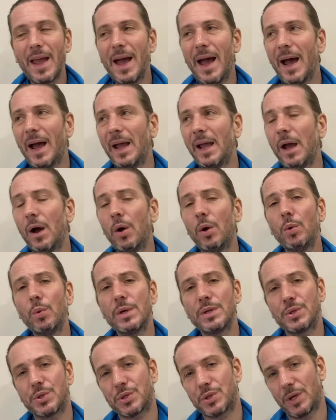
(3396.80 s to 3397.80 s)
I
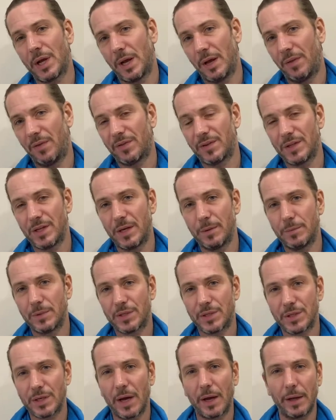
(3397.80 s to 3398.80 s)
always say
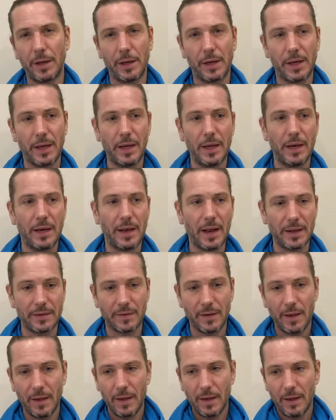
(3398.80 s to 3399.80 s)
since I'm a kid that
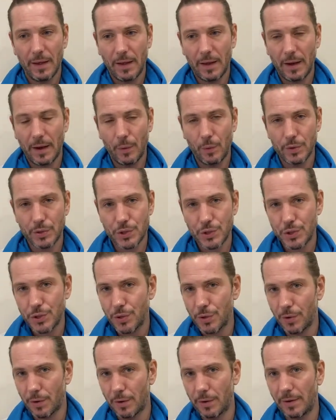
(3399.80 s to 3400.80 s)
I was
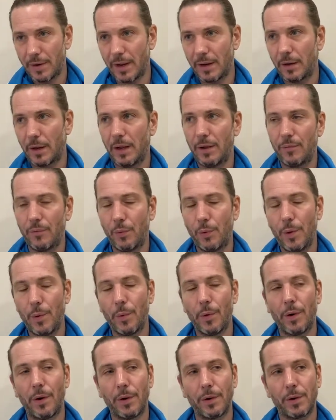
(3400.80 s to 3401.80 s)
sure that if we
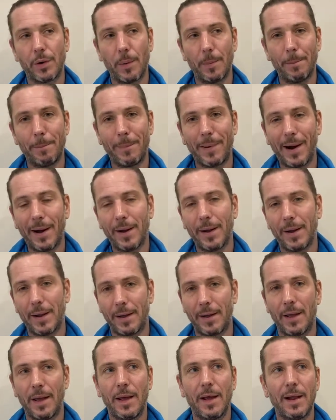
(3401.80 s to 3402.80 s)
were
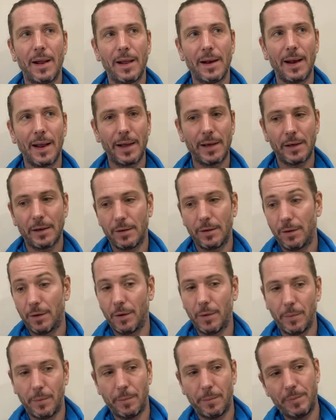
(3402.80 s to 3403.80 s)
combined, like, you
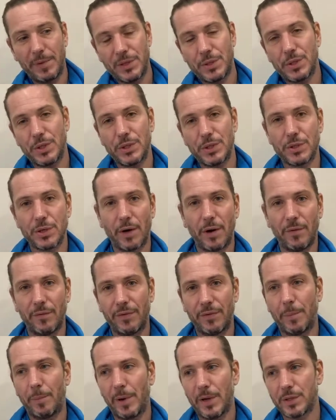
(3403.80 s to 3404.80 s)
know, pieces of
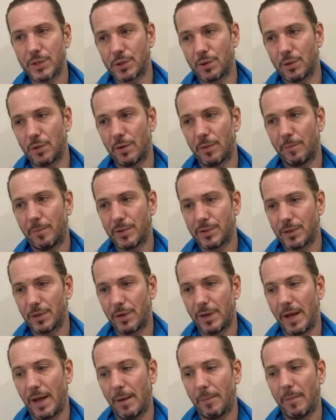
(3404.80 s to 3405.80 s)
the puzzle
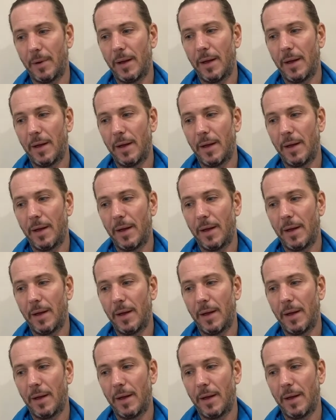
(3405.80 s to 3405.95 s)
game,